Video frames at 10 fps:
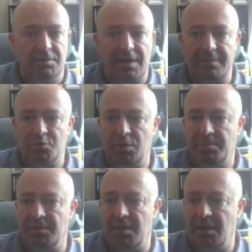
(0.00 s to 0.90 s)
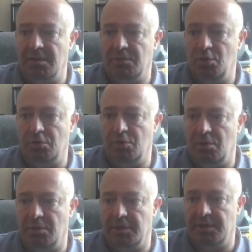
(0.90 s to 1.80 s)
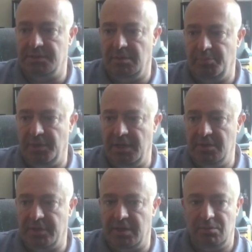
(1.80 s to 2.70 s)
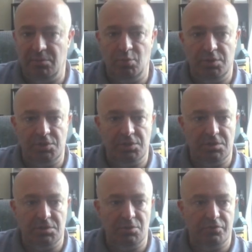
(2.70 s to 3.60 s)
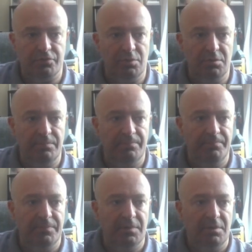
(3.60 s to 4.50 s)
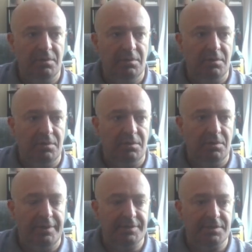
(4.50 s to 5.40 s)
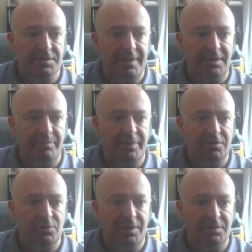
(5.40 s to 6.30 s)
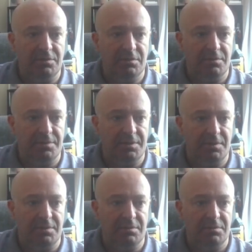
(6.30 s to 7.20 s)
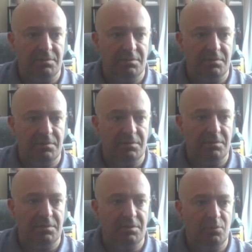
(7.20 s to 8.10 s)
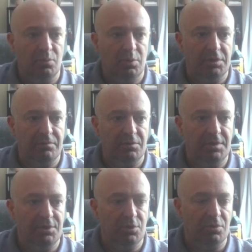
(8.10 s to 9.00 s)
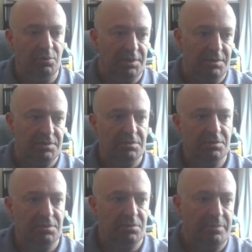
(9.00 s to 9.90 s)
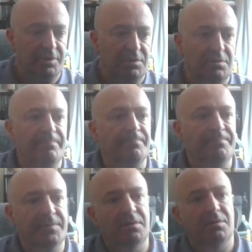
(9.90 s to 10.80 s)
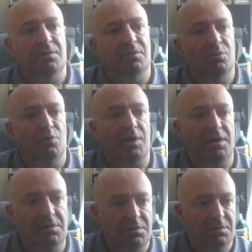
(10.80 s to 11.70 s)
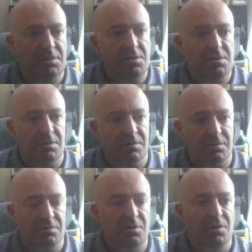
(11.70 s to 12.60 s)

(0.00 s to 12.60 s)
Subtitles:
Typescriptlang.org has a playground, which is useful. It's a slightly better editor than whatever LeetCode has. So I'm going to write here.